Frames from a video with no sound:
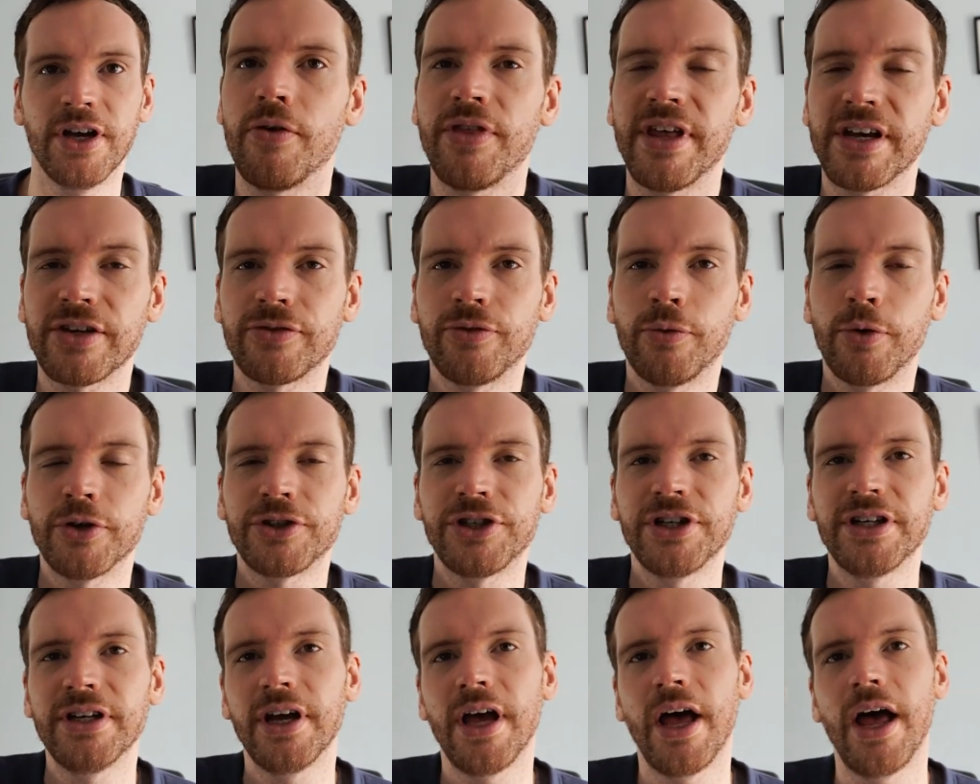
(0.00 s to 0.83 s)
Thanks for
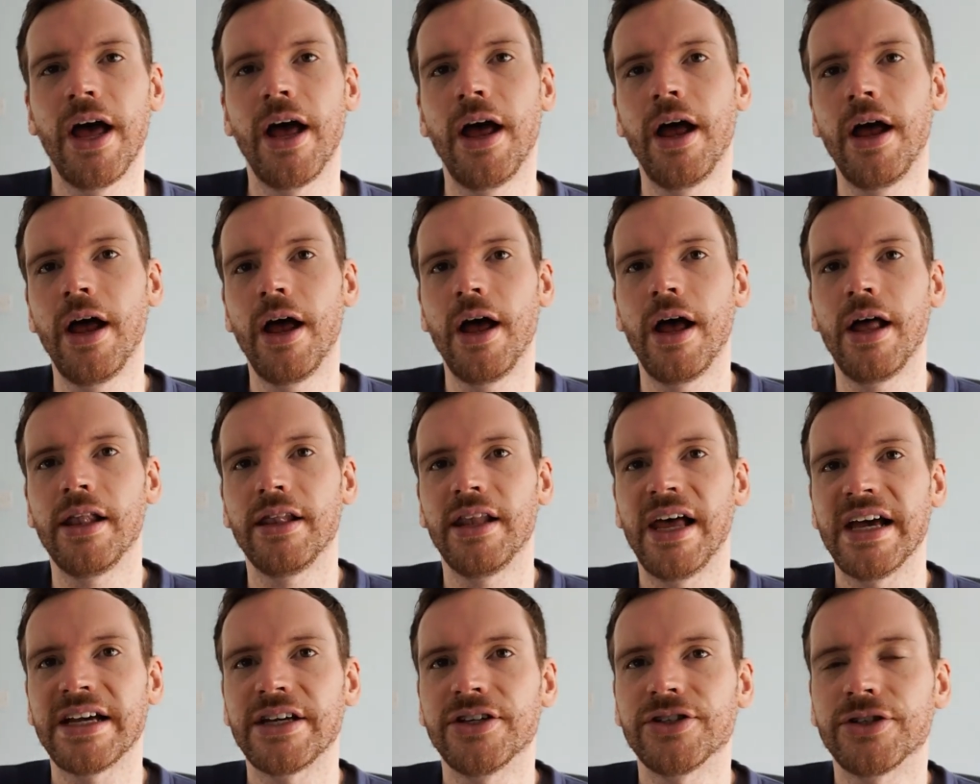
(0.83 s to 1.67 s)
watching,
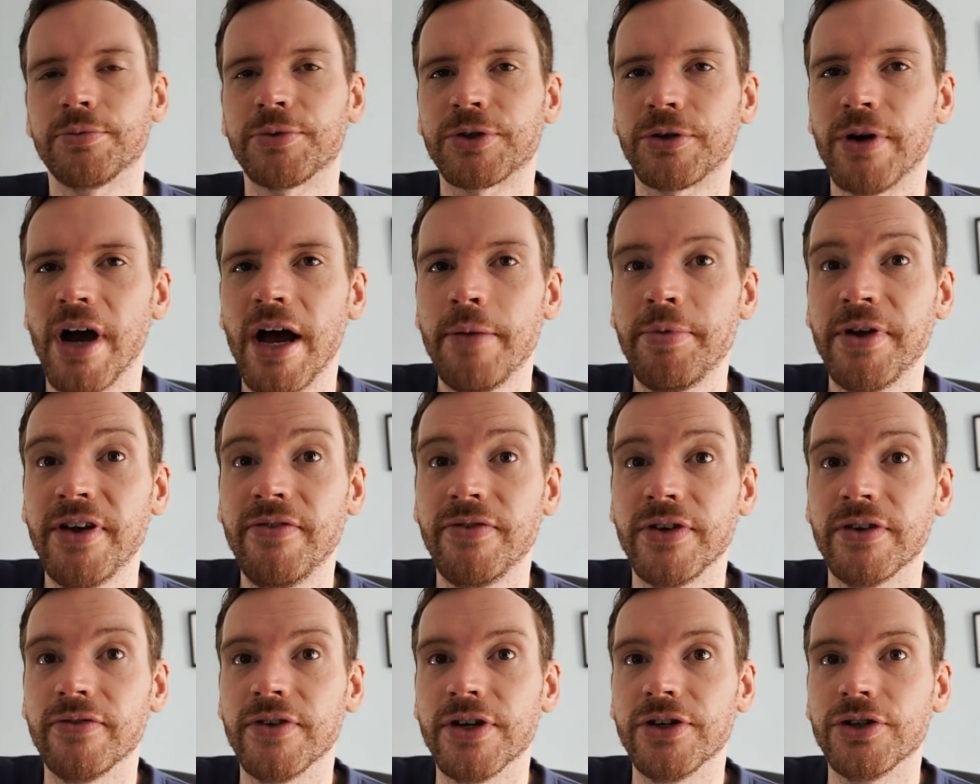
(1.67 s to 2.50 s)
like and subscribe
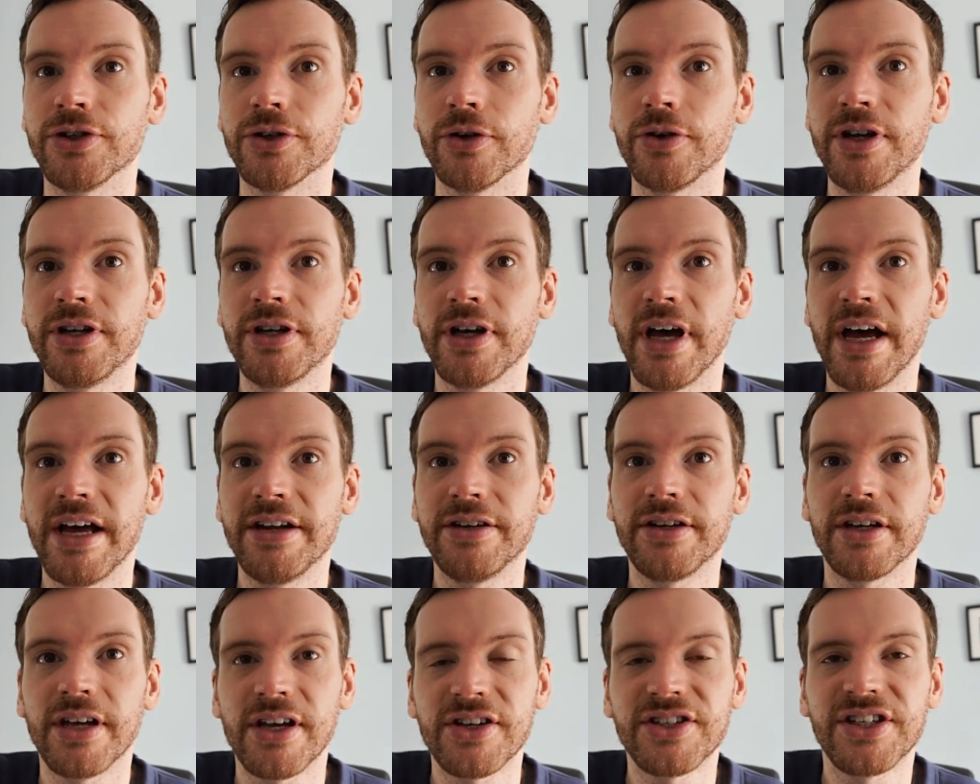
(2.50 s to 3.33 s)
if you've enjoyed,
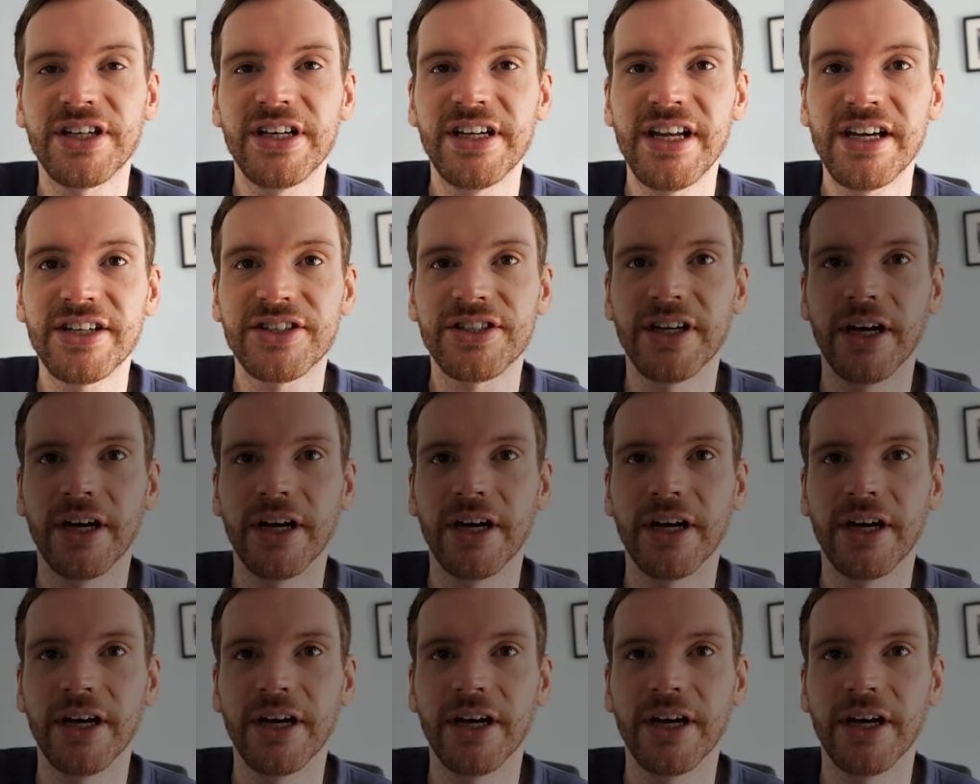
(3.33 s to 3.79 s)
and I'll see you next